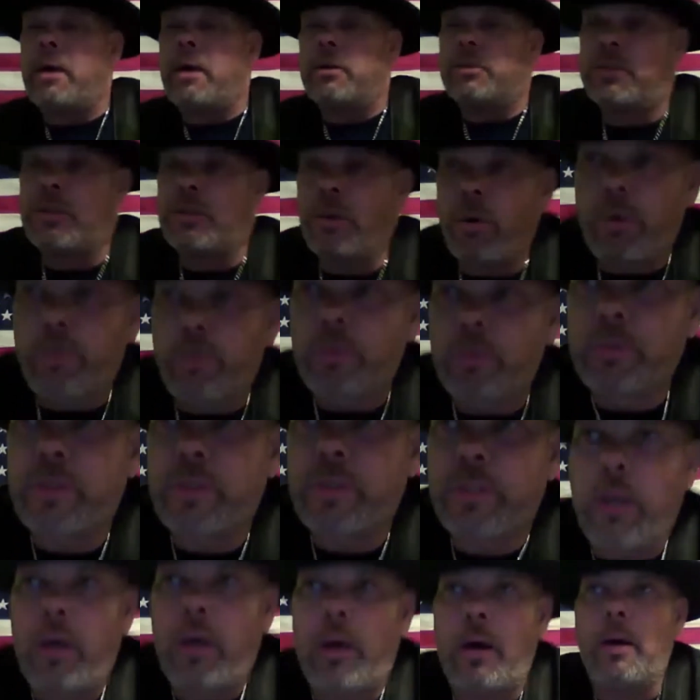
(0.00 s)
so it was
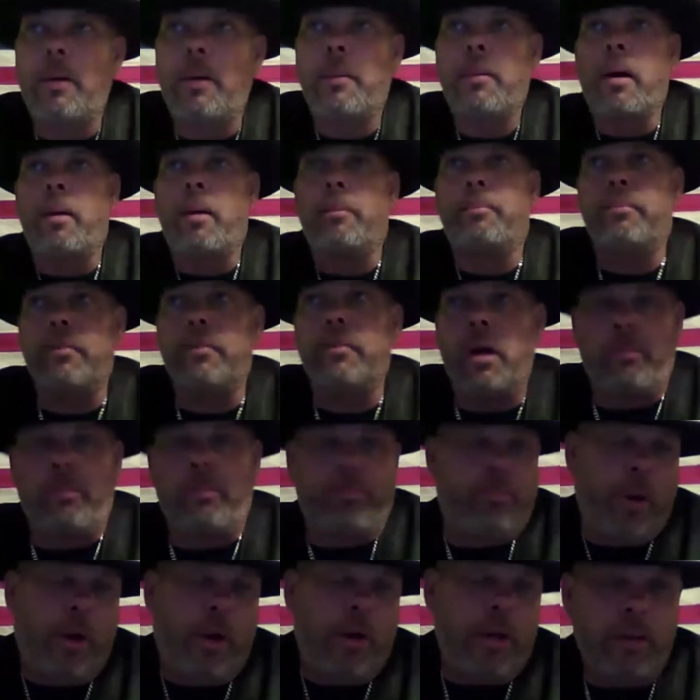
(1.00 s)
a
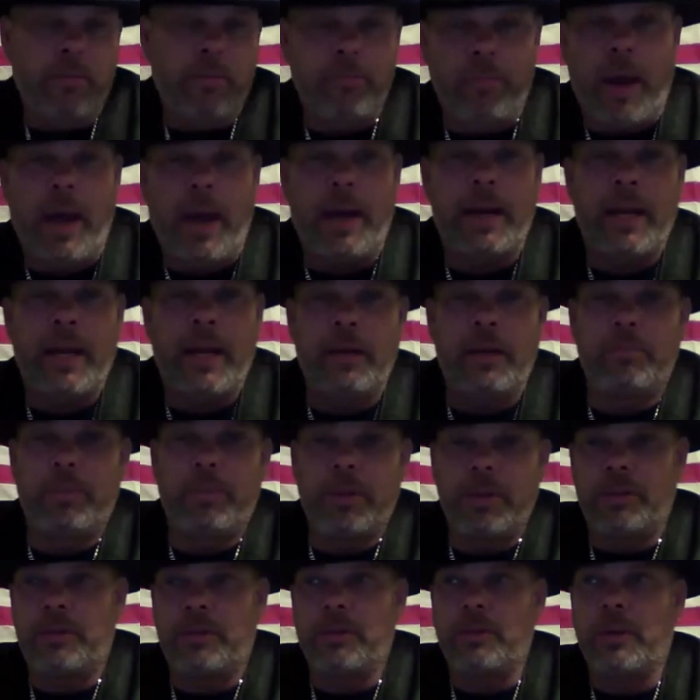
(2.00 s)
buddy of mine had
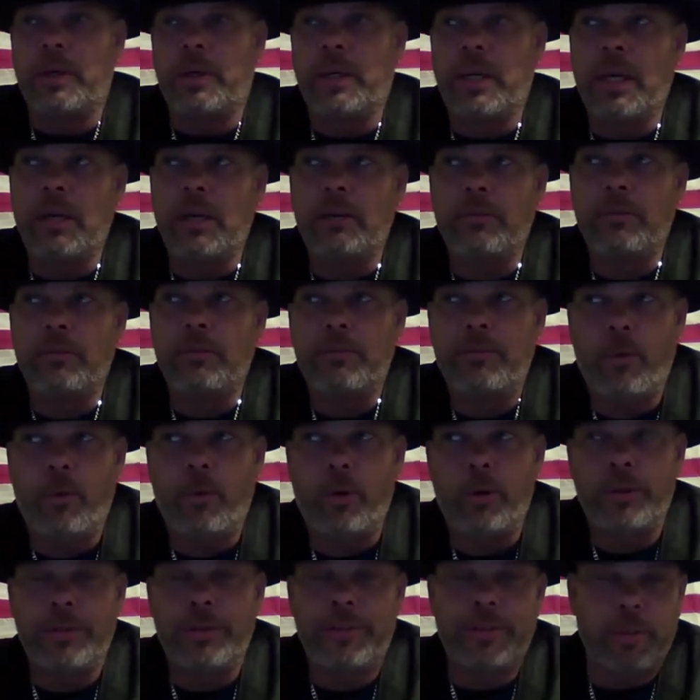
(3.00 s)
been doing it
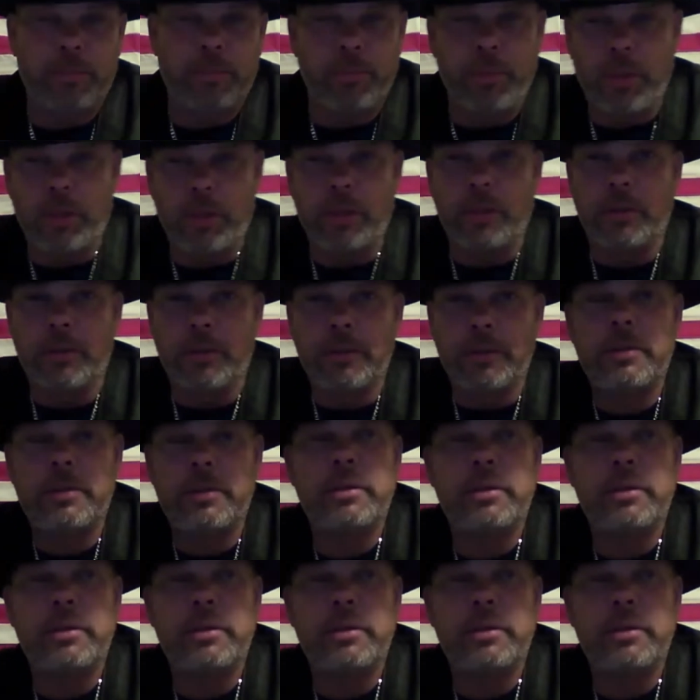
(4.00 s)
for some years,